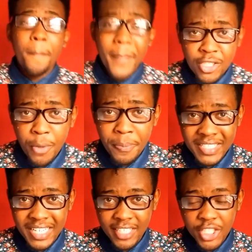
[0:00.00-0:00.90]

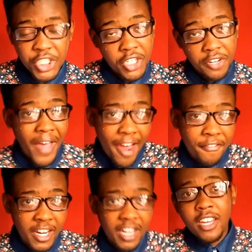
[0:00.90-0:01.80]
misrepresentation of
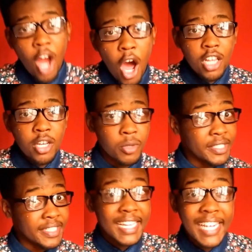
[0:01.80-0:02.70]
Africa in Hollywood
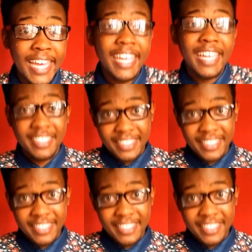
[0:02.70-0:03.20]
is clear as